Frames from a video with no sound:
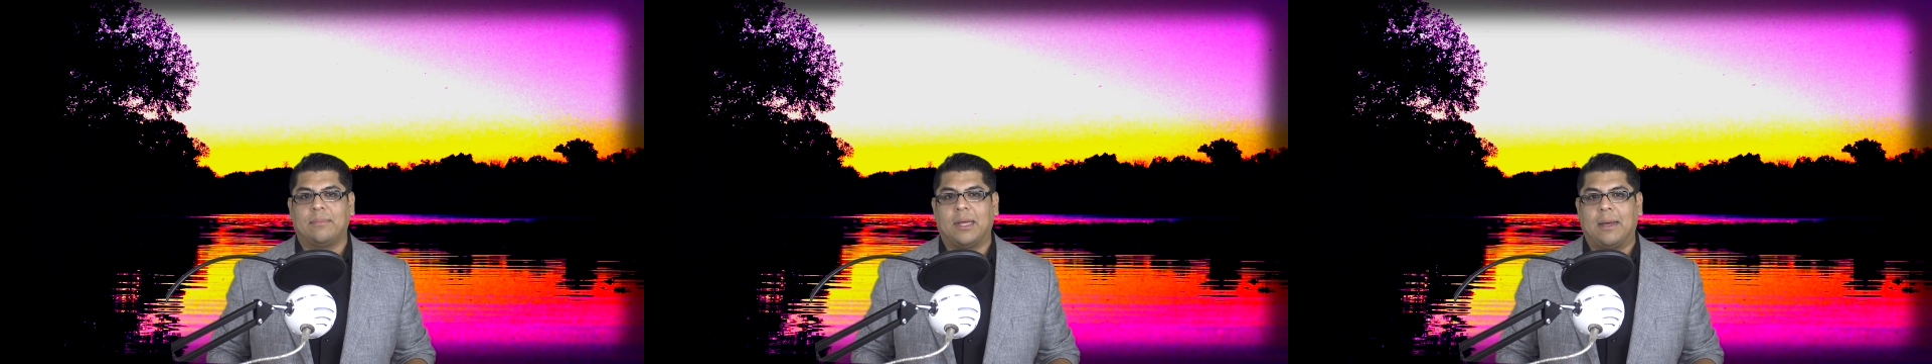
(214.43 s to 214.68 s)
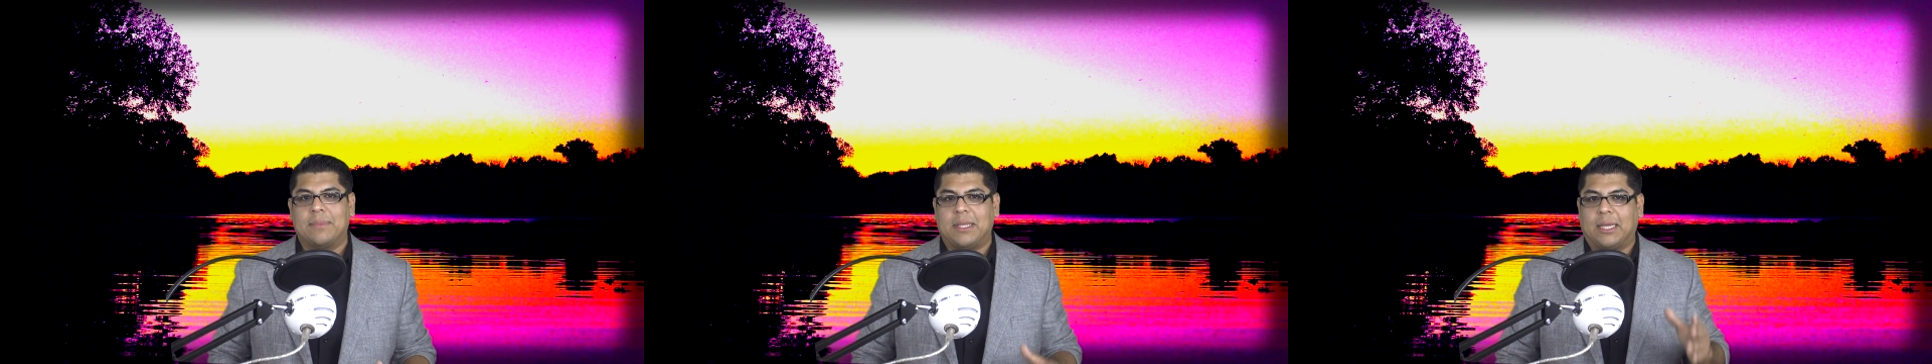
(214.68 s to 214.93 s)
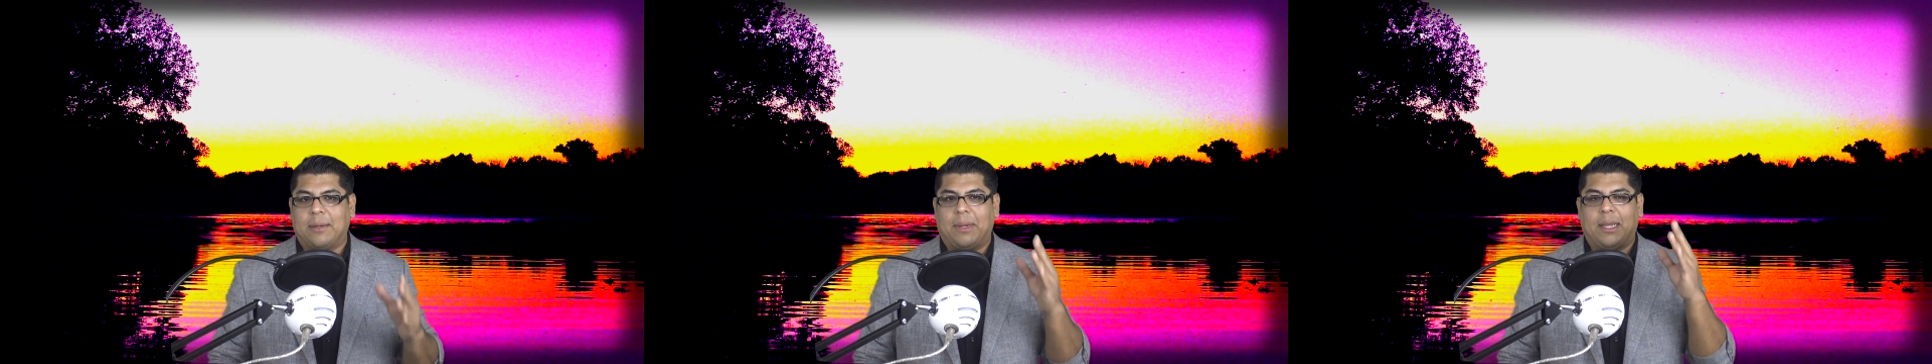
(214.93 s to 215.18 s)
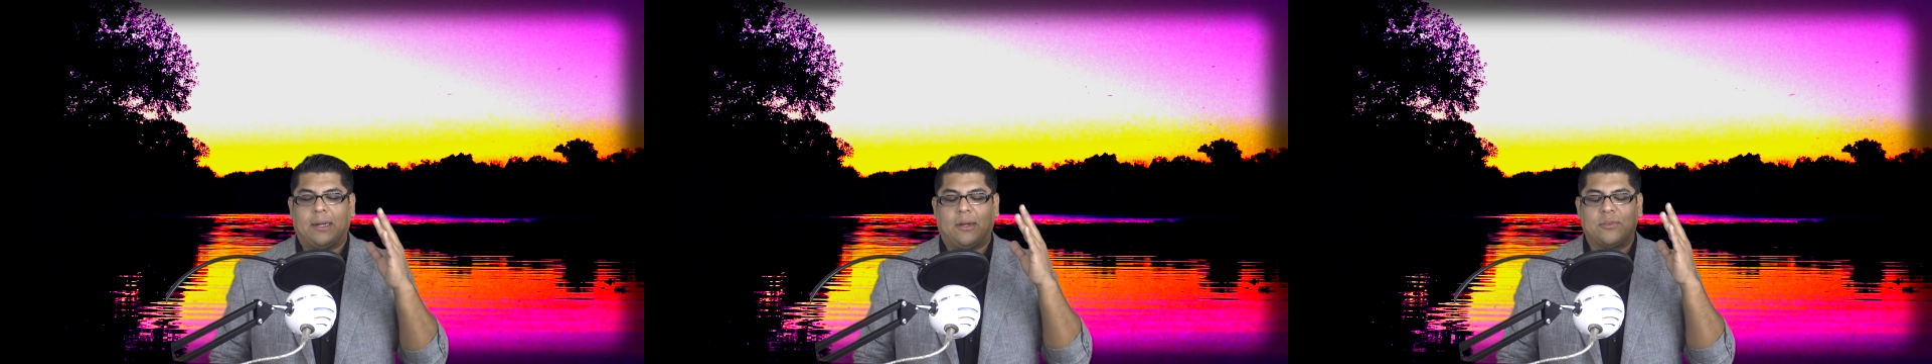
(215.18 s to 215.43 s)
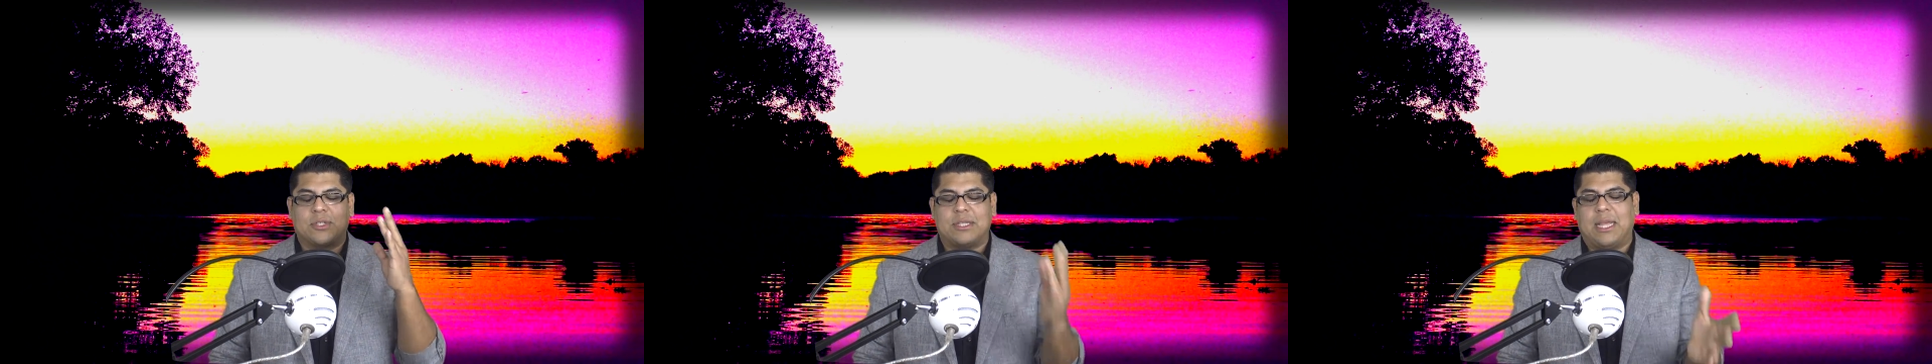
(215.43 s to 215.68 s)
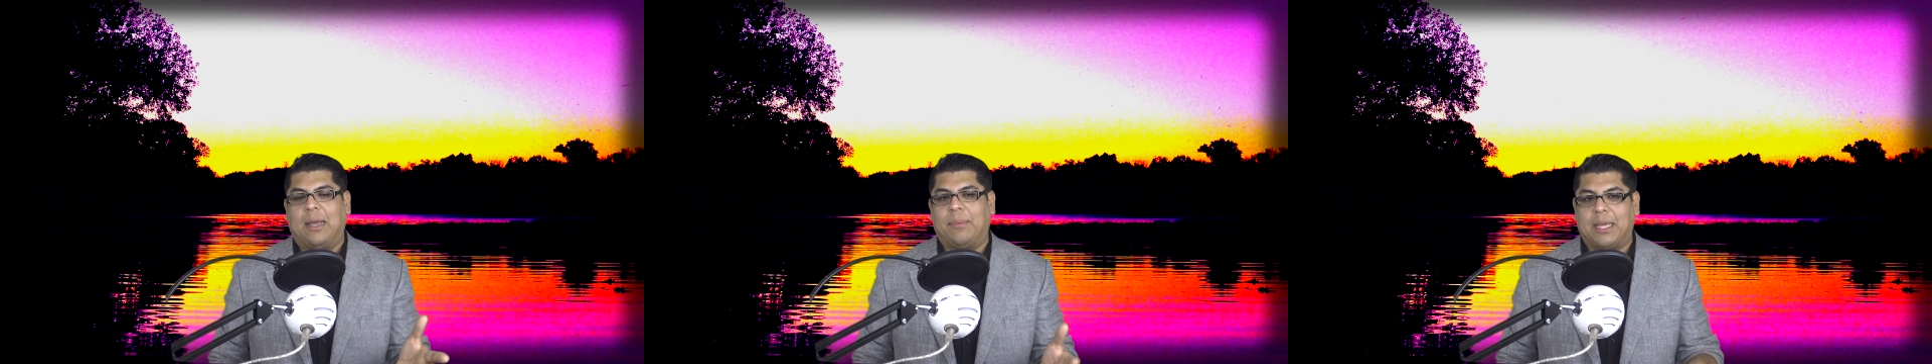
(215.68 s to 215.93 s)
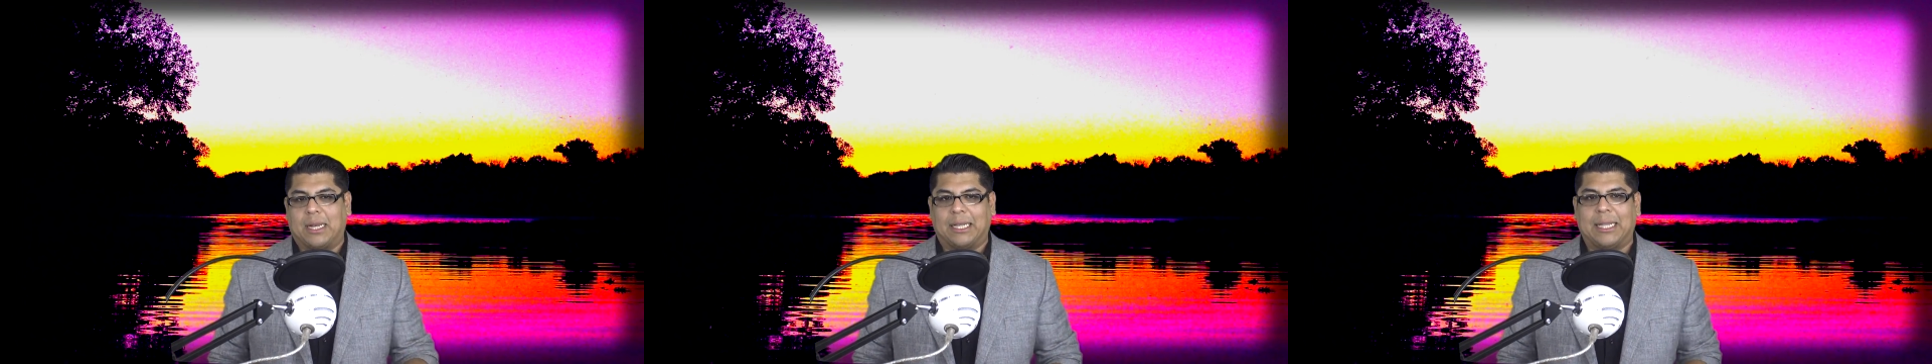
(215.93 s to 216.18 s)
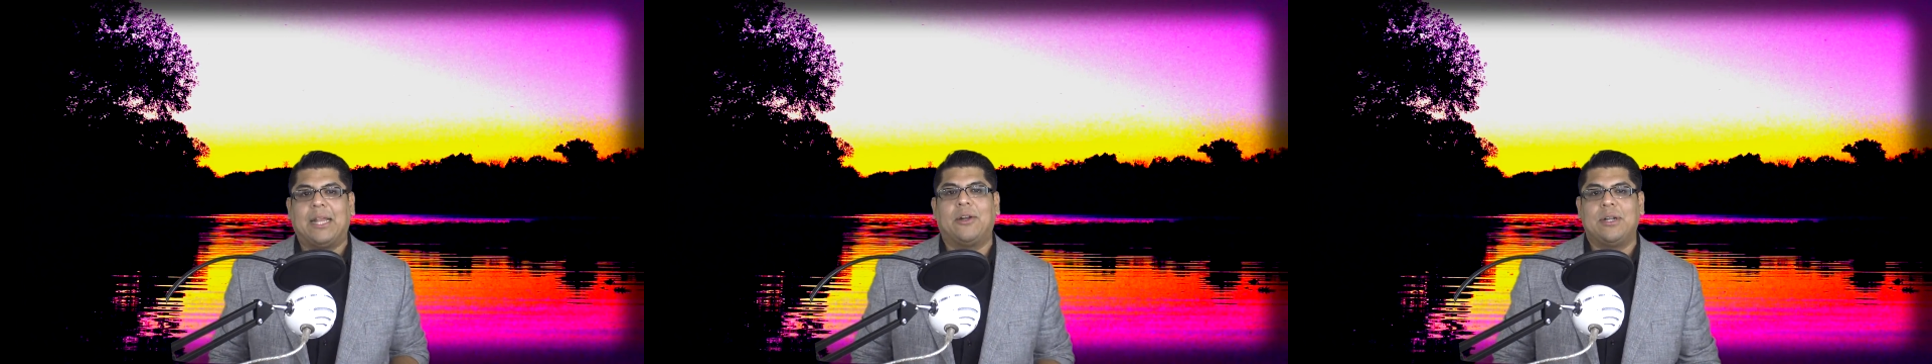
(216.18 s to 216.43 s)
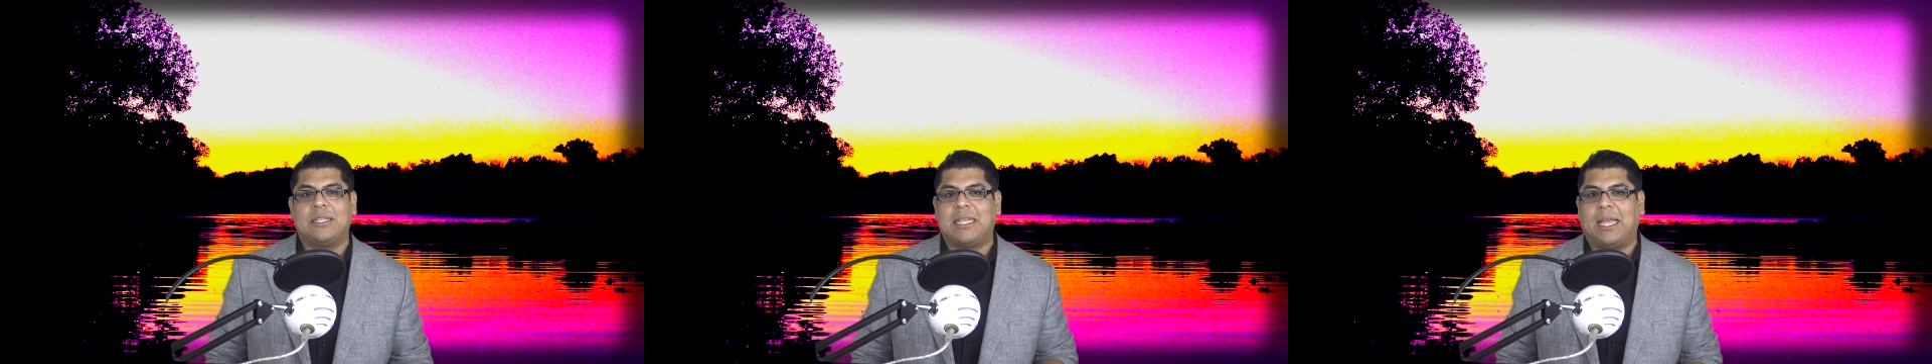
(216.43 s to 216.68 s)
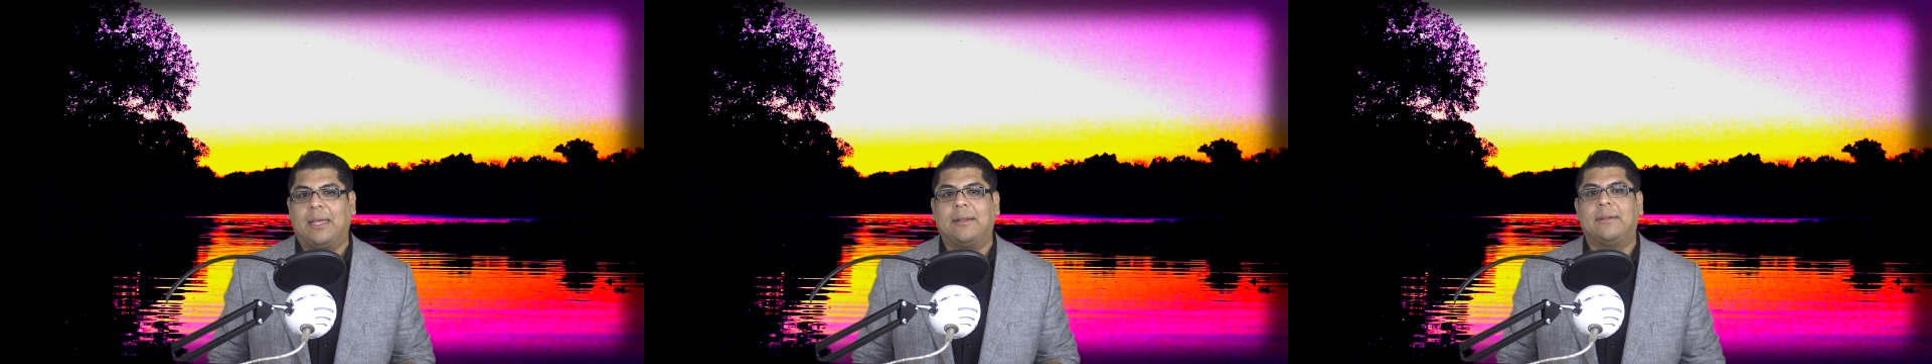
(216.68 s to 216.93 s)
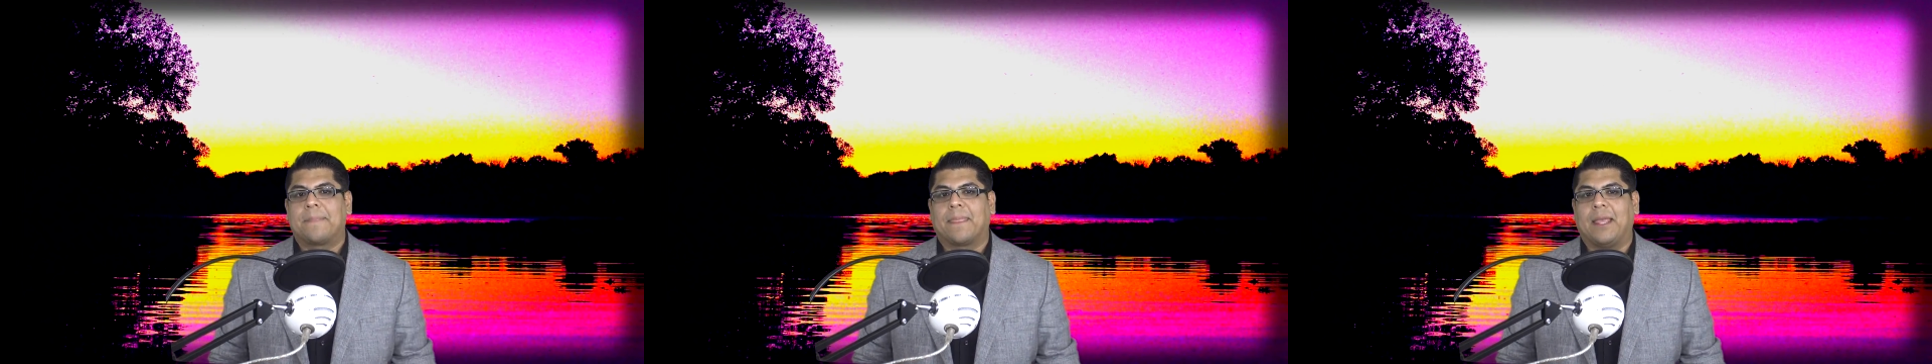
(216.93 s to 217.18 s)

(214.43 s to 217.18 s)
I'm thinking in my head, oh snap. He had a letter in his hand